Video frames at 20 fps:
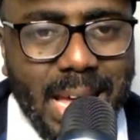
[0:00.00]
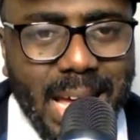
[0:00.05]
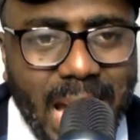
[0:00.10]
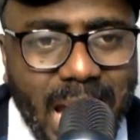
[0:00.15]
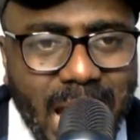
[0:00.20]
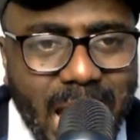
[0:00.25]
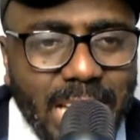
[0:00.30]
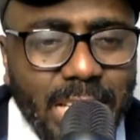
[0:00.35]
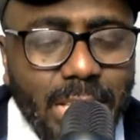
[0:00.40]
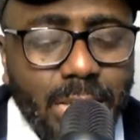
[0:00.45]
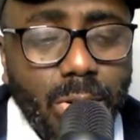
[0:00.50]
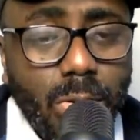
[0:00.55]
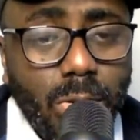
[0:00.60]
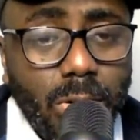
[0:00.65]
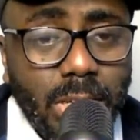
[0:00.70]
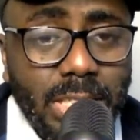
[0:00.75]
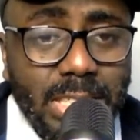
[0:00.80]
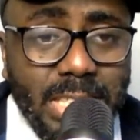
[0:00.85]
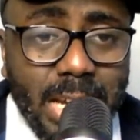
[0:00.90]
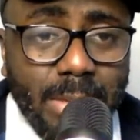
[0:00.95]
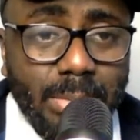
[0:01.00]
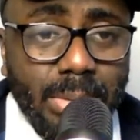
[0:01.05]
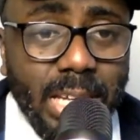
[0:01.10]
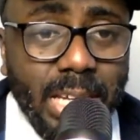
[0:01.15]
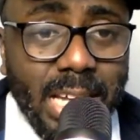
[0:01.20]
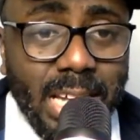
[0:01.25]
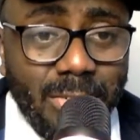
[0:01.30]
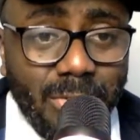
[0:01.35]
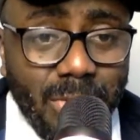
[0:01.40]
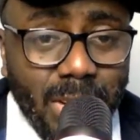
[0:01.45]
And the only time they
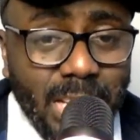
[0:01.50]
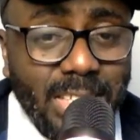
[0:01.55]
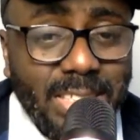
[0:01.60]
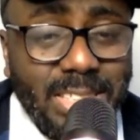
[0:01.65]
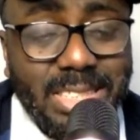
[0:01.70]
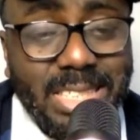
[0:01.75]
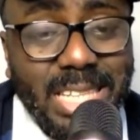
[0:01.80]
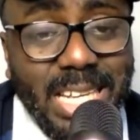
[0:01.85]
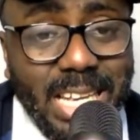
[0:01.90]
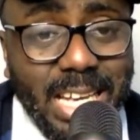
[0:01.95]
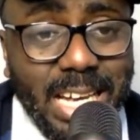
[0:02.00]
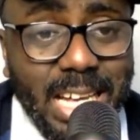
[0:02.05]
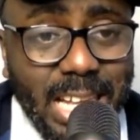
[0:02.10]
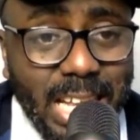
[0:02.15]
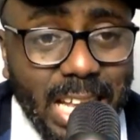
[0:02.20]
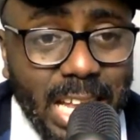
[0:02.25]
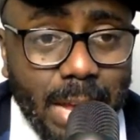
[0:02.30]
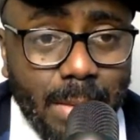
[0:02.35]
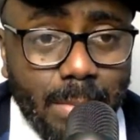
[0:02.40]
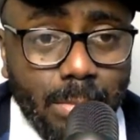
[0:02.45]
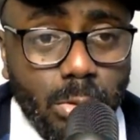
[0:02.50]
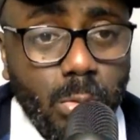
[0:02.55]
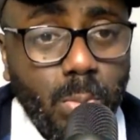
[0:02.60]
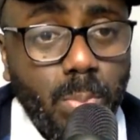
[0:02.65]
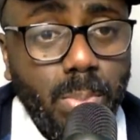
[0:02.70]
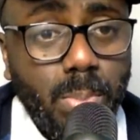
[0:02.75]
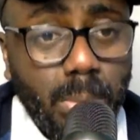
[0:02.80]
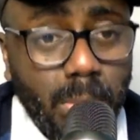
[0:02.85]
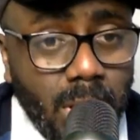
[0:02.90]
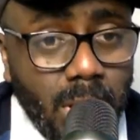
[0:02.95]
can really stake a claim
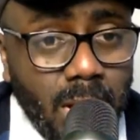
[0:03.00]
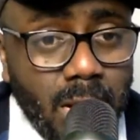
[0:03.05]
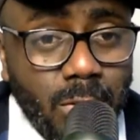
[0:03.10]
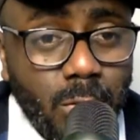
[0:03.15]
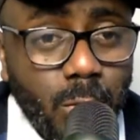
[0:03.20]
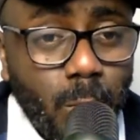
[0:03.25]
to